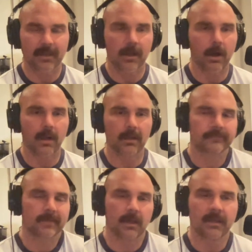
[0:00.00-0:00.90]
I mean,
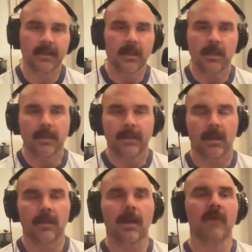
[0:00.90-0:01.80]

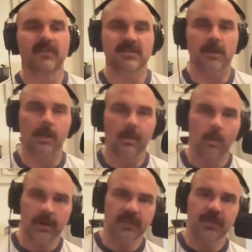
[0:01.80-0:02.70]
obviously, all I
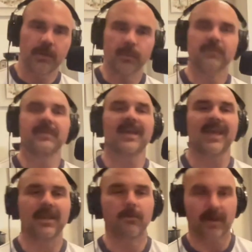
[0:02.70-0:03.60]
wanted to do was be
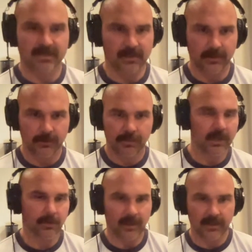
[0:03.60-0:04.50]
a wrestler,
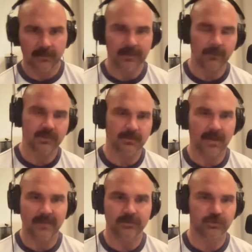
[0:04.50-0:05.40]
period. That was
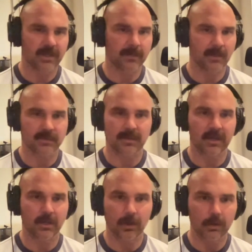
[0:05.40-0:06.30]
my dream. That was
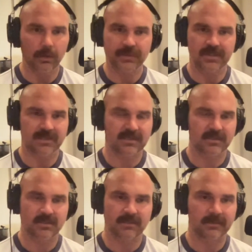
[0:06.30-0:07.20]
my goal
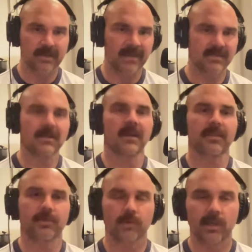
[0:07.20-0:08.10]
since
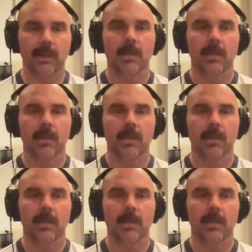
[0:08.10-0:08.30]
1993.